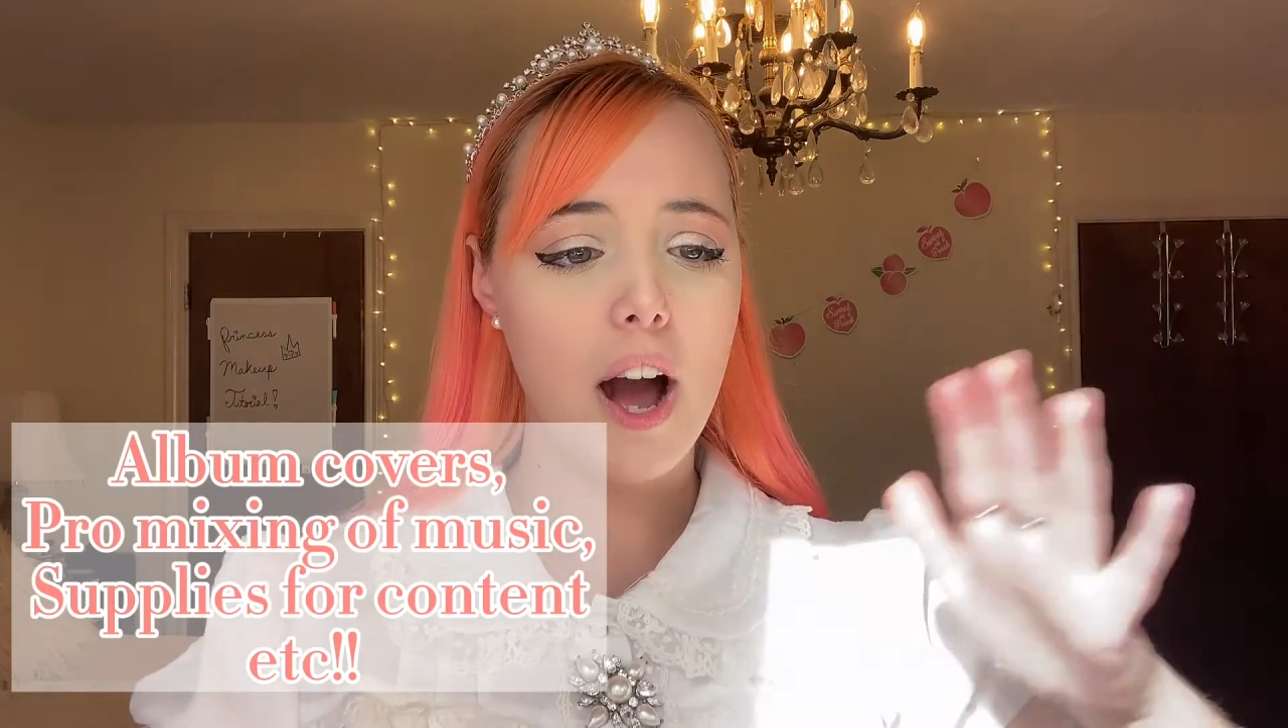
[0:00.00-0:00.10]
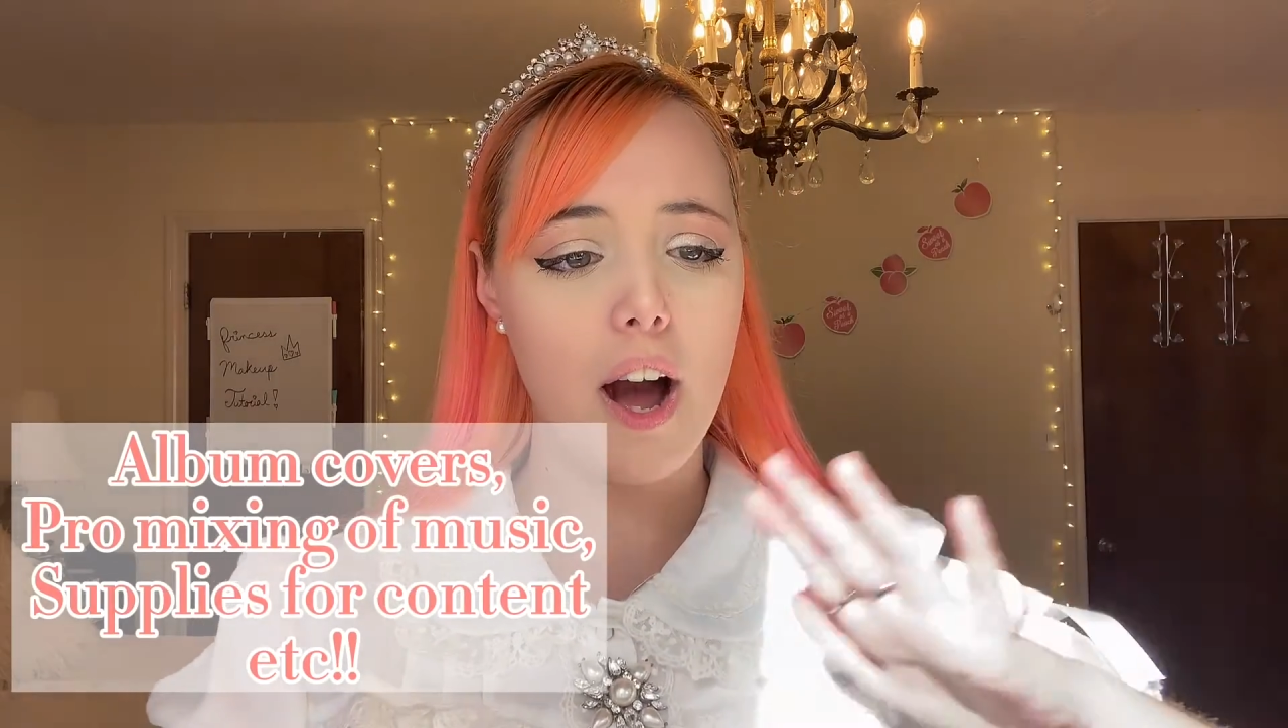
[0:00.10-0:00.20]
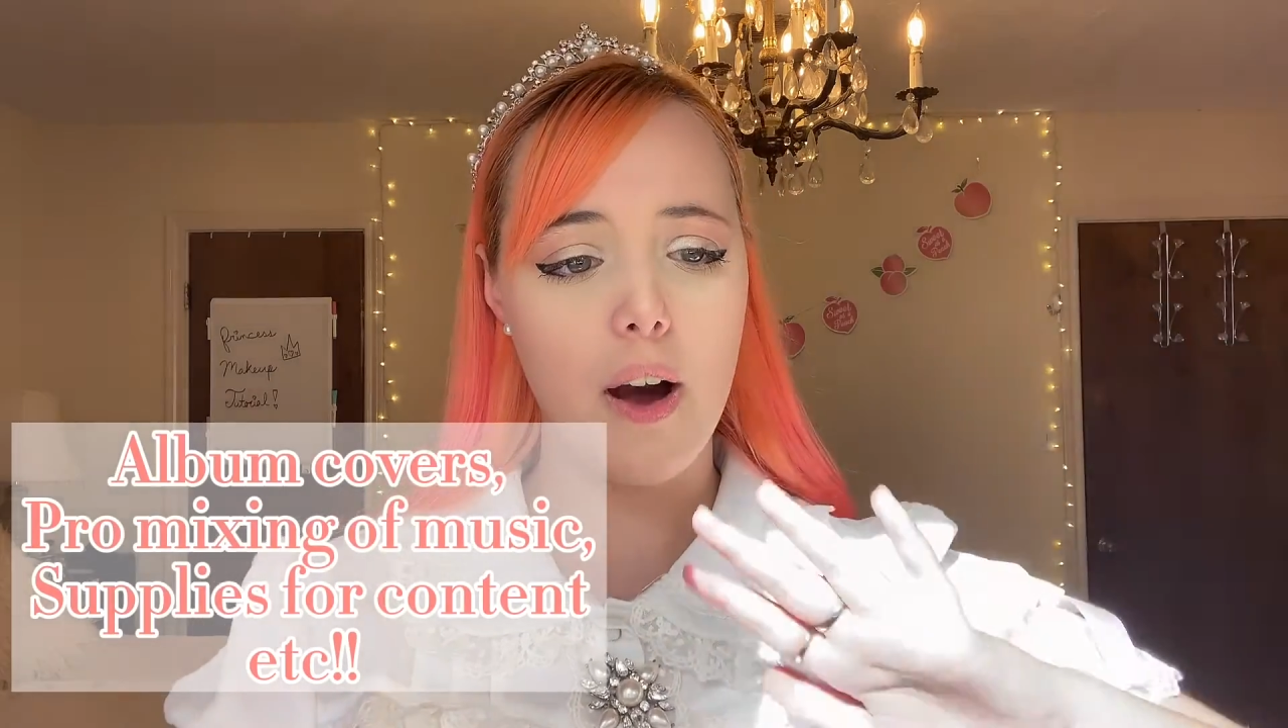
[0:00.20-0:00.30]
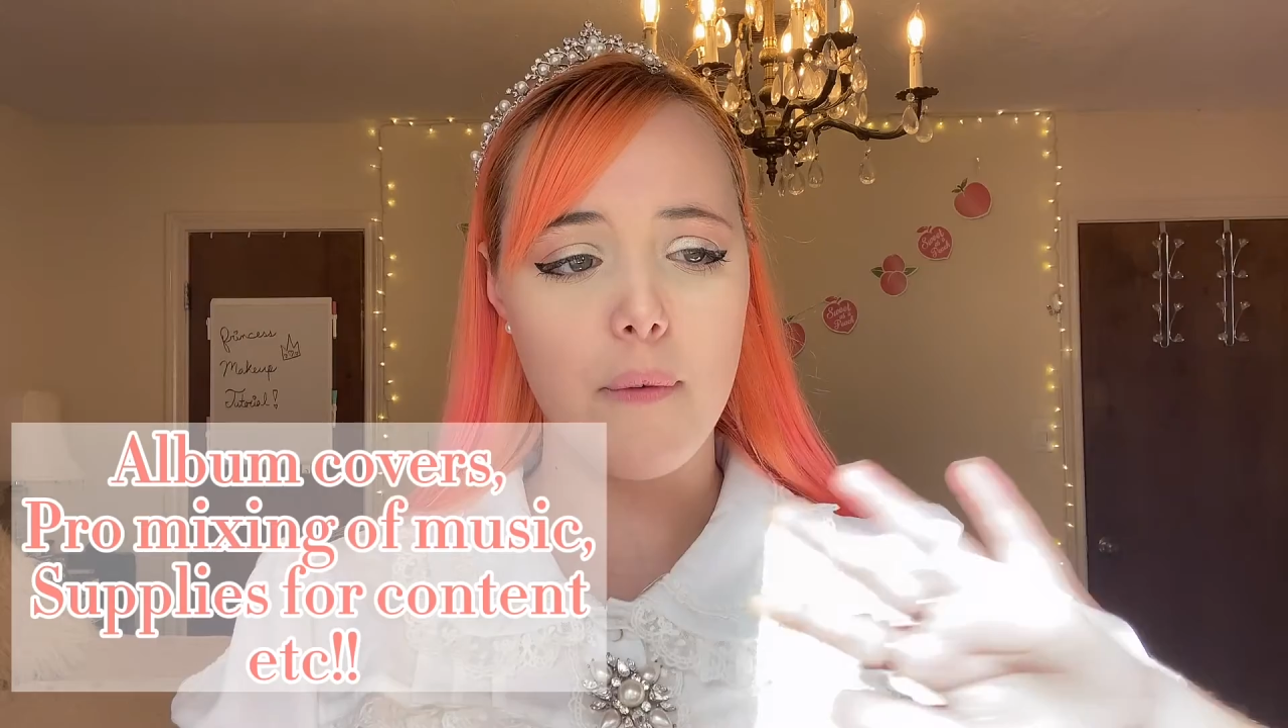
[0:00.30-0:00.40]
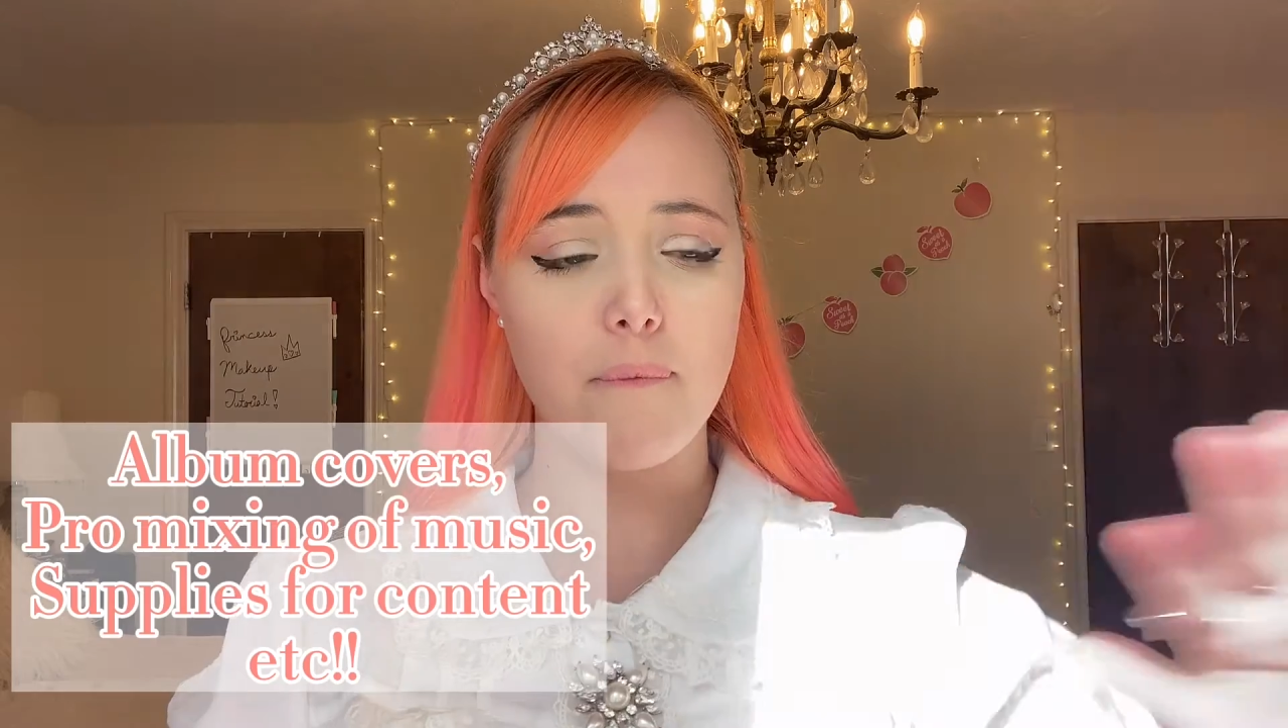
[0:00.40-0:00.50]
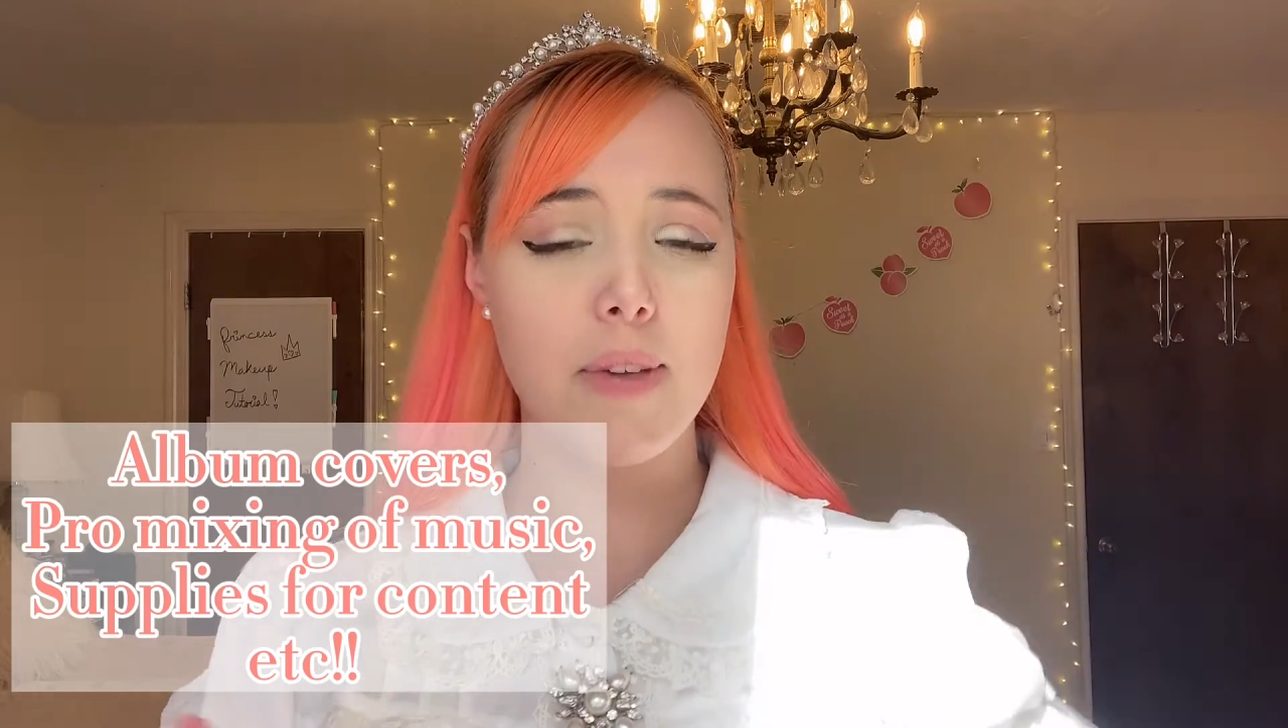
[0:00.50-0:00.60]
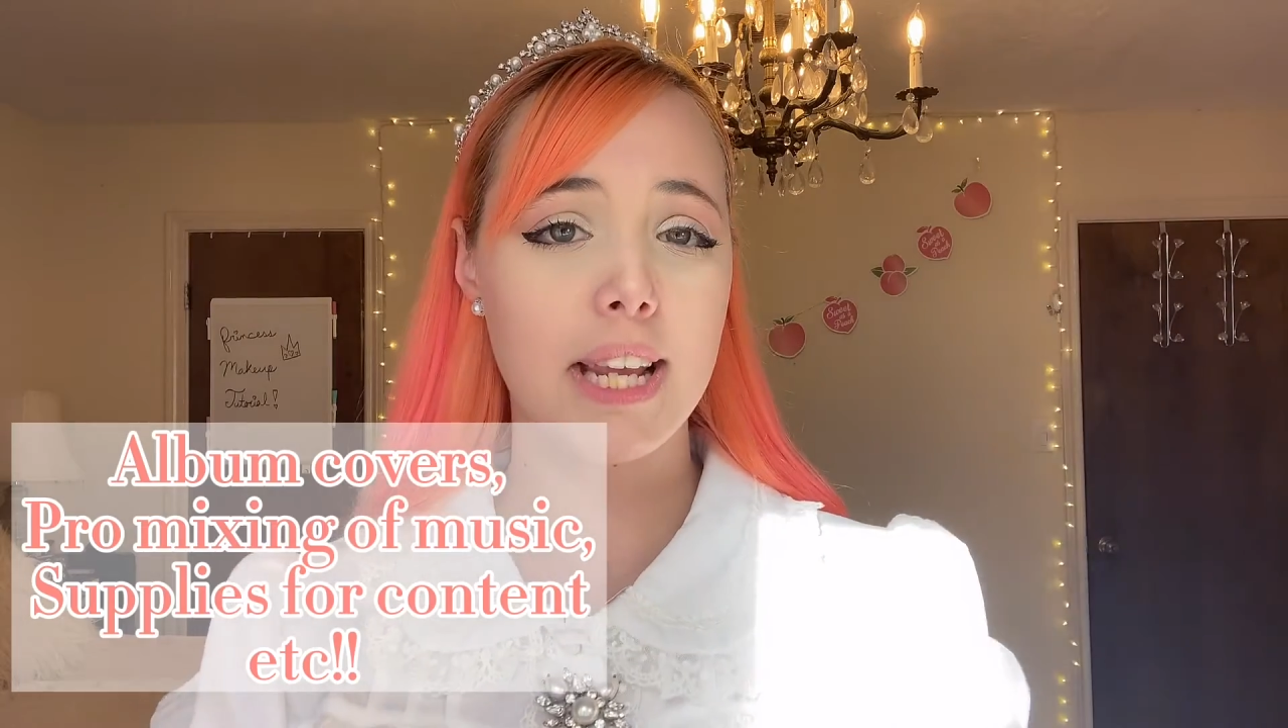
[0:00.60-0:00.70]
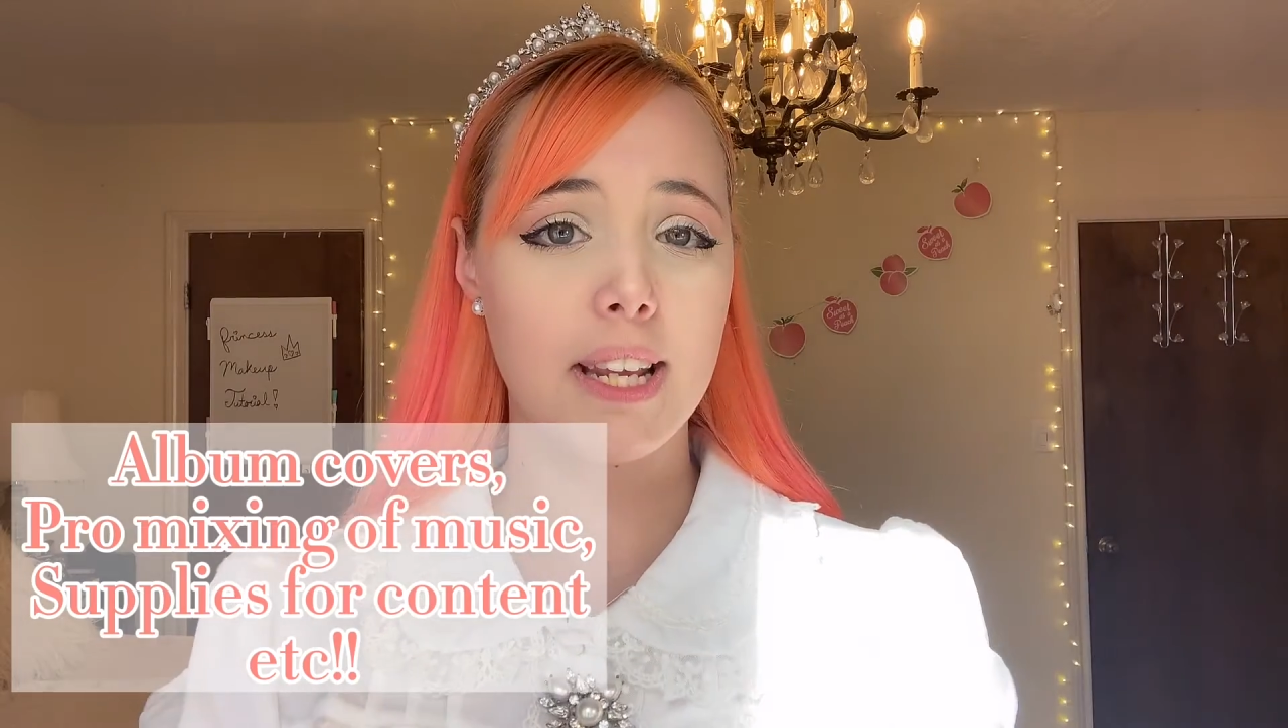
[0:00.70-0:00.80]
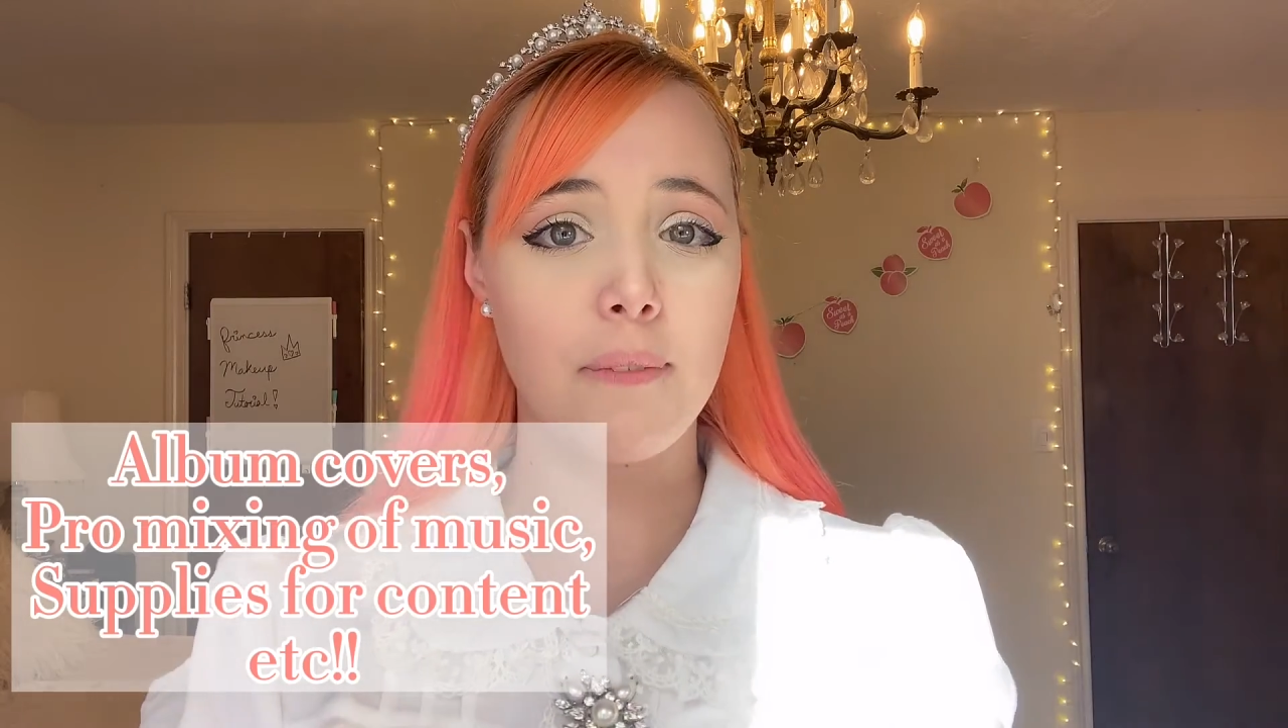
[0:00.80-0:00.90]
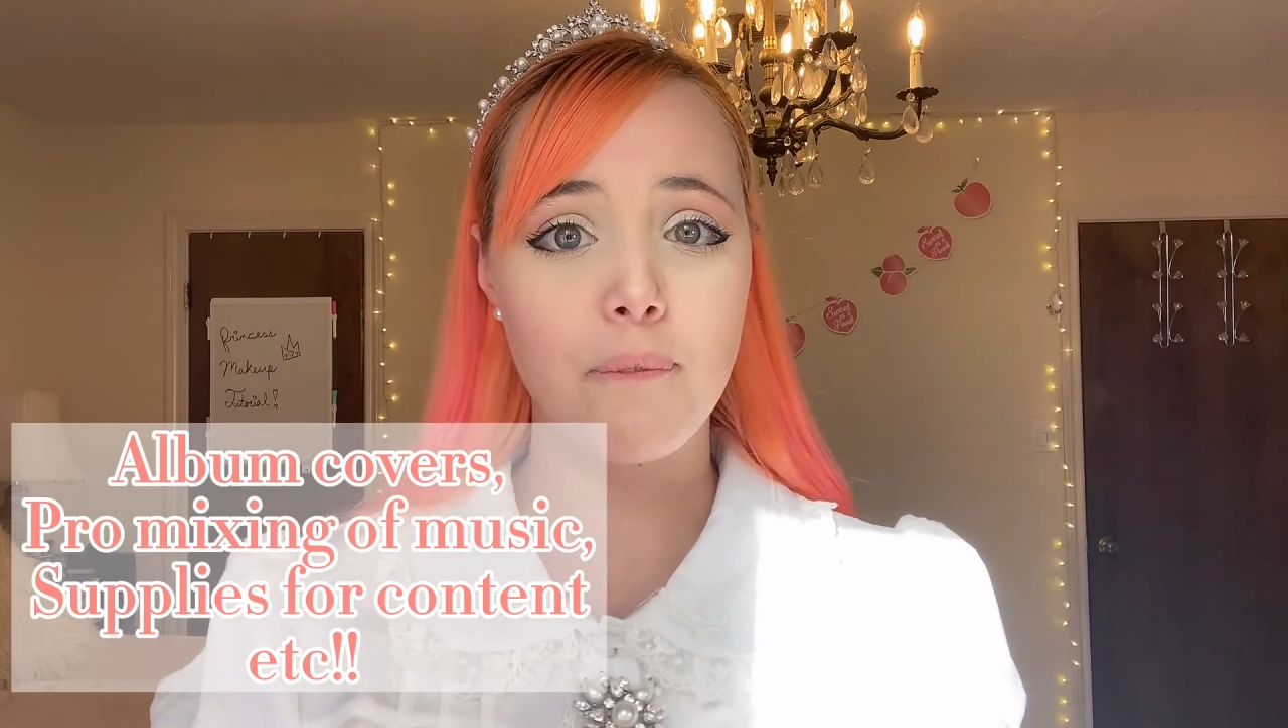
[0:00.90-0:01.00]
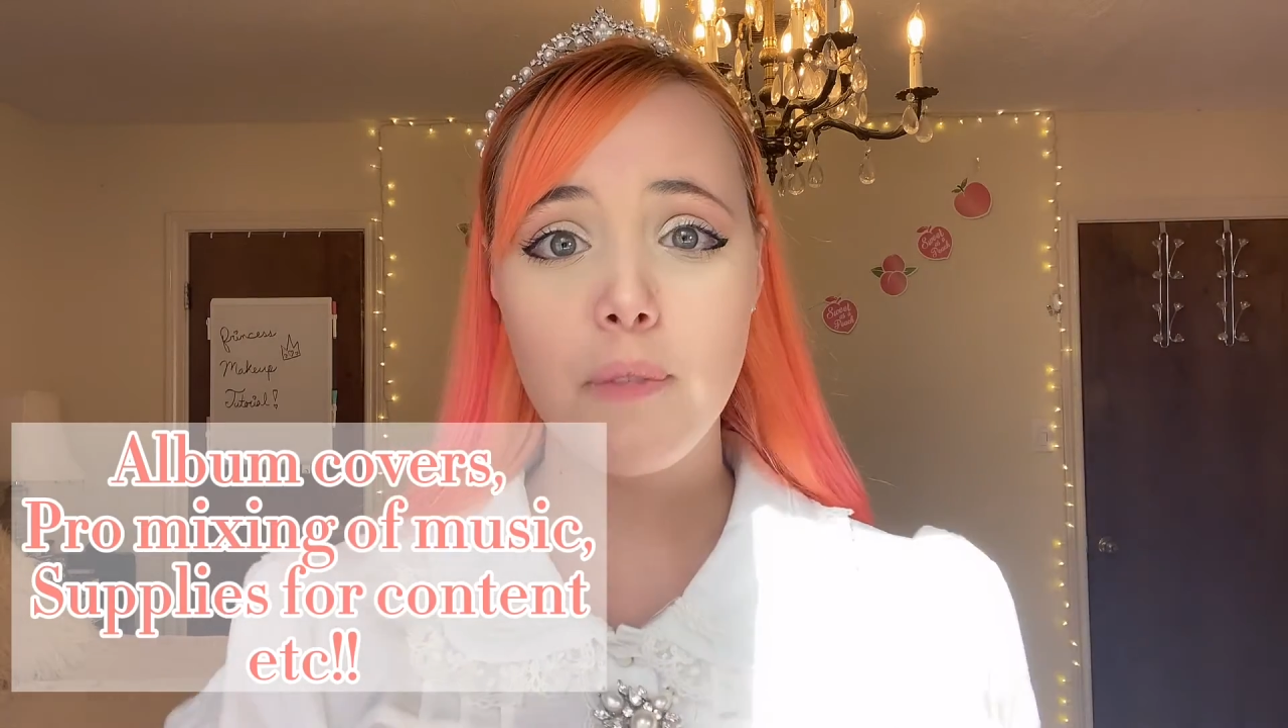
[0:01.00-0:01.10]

making